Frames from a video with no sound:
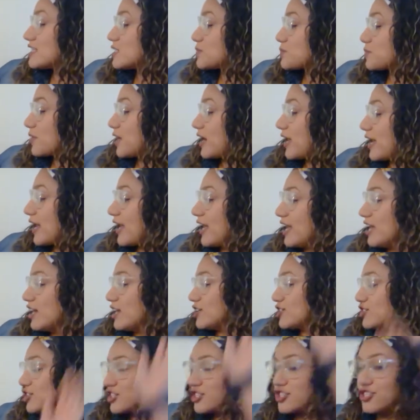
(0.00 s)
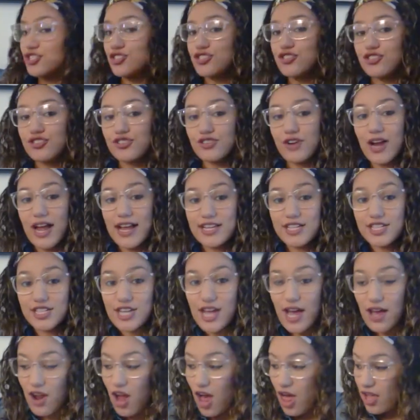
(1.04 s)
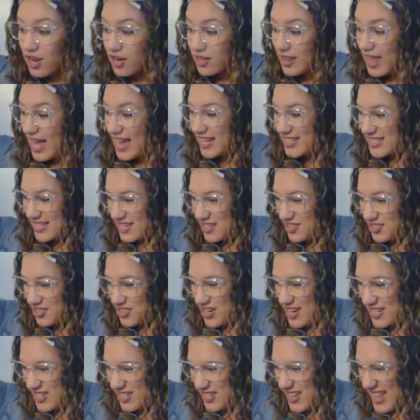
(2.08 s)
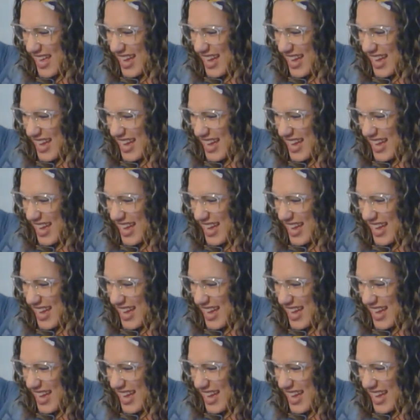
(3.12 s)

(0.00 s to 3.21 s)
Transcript: spring. She stretched out all her legs. Can you stretch your